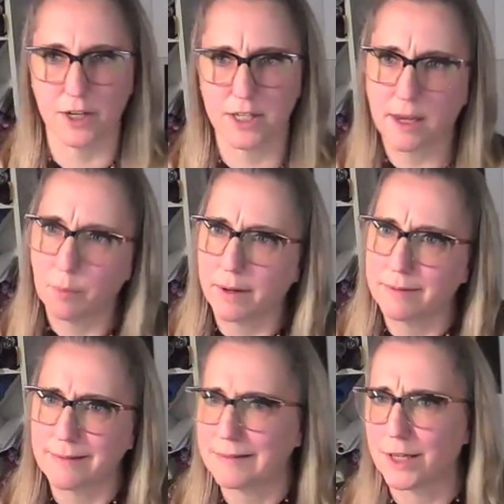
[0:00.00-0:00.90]
of there
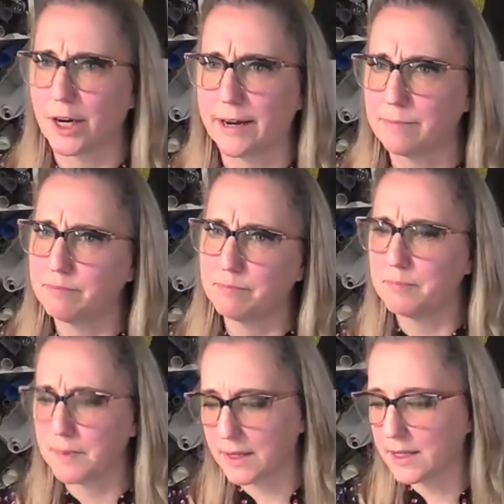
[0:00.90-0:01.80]
someone. I'm sorry,
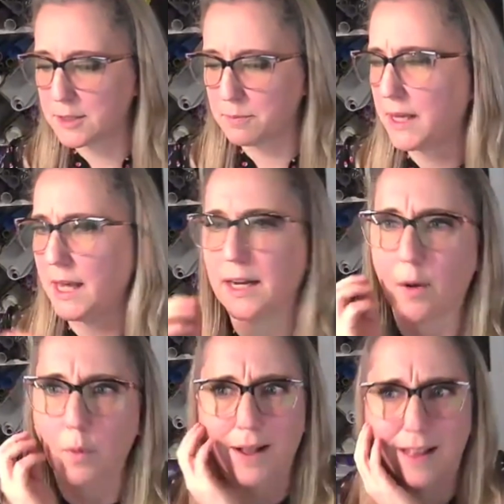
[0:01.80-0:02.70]
speaking
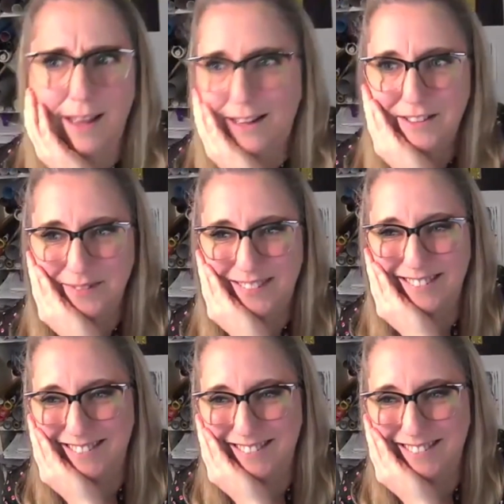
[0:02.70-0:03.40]
not well, I guess.